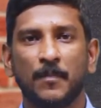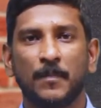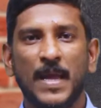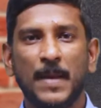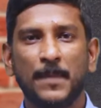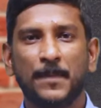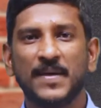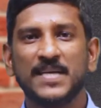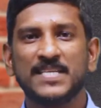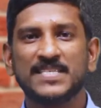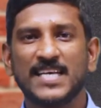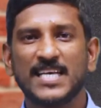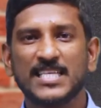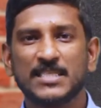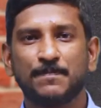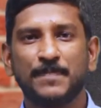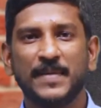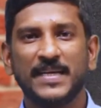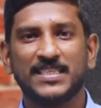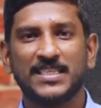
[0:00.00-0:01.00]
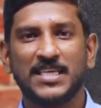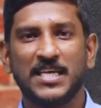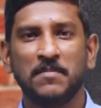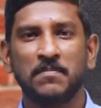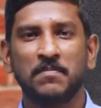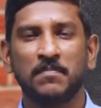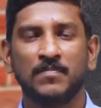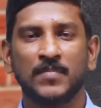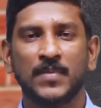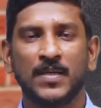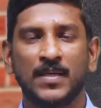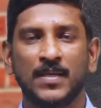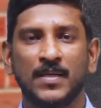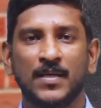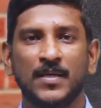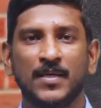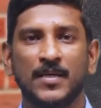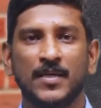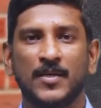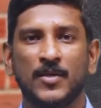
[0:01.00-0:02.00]
People suspect him,
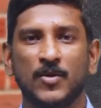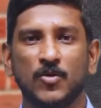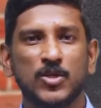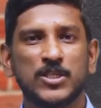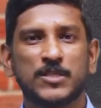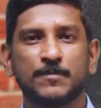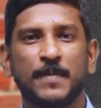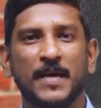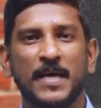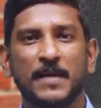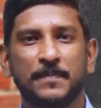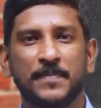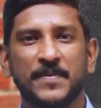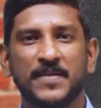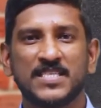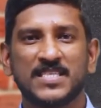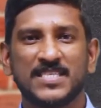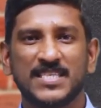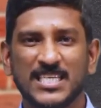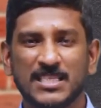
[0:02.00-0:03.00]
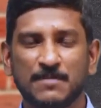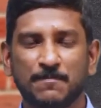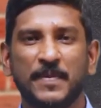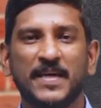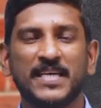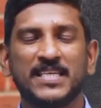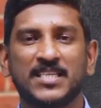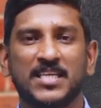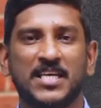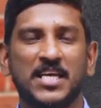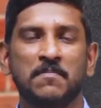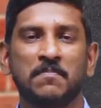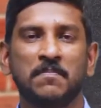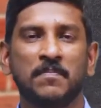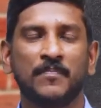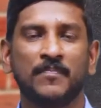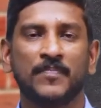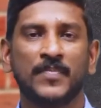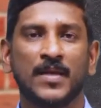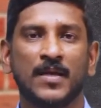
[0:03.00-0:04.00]
newspapers suspect
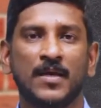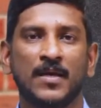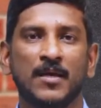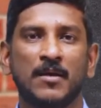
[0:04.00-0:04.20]
him